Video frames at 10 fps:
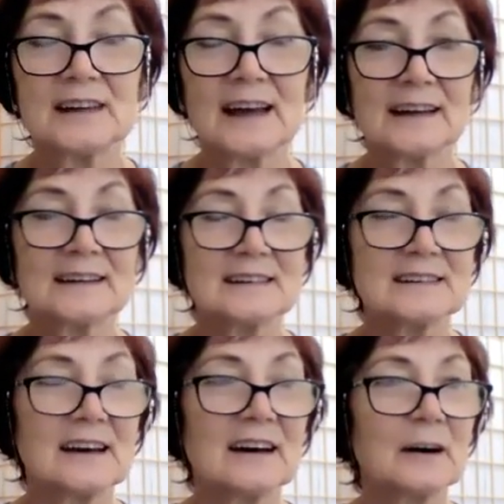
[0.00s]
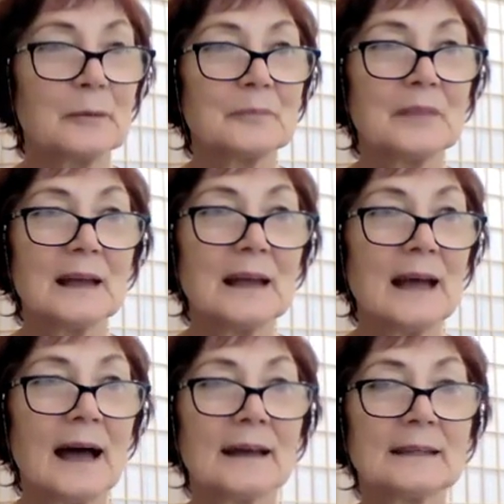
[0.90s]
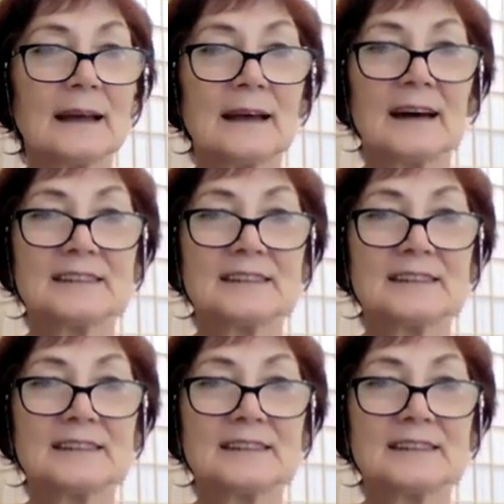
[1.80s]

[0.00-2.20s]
and I